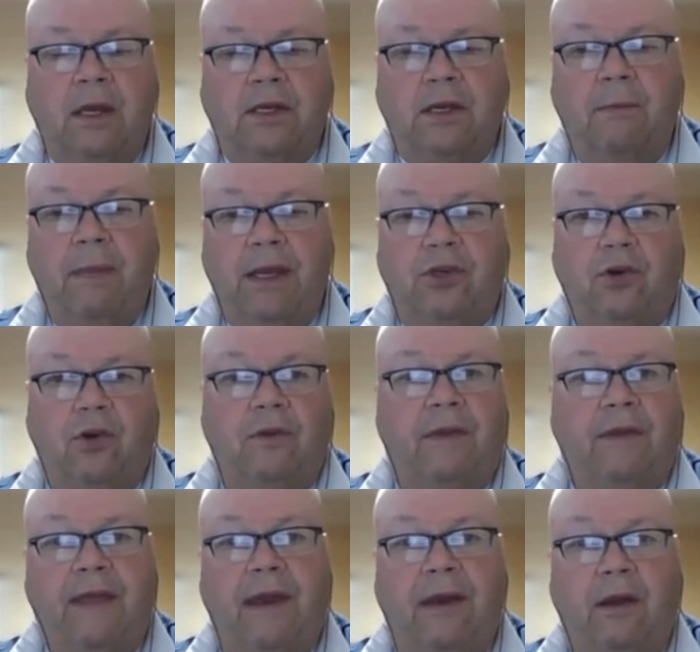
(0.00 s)
to make sure
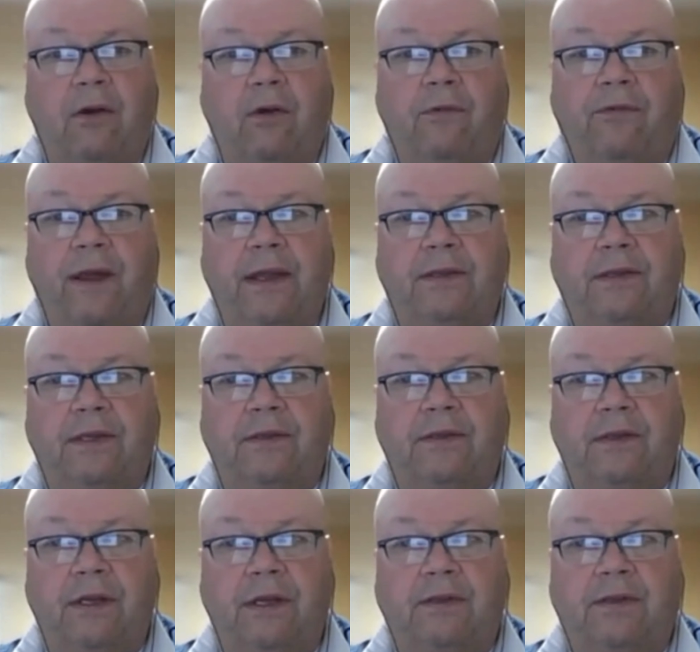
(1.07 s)
that that interface
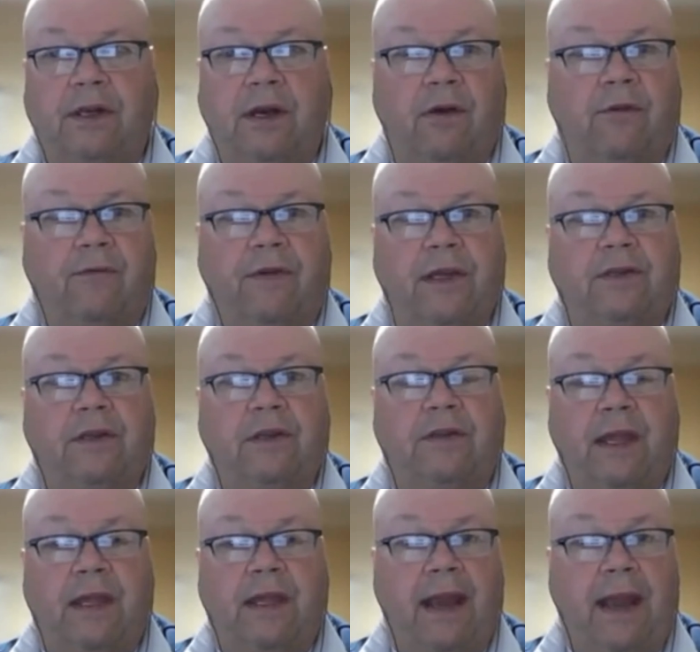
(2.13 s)
is an interface that
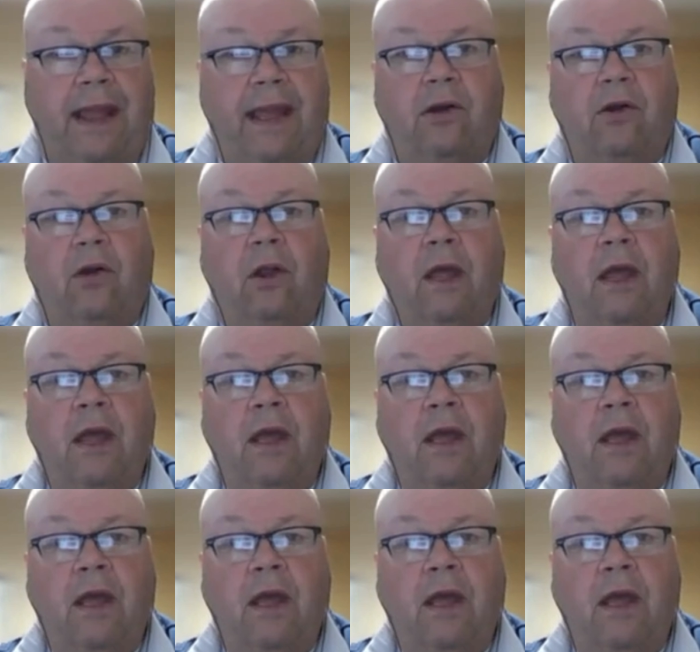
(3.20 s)
they can handle,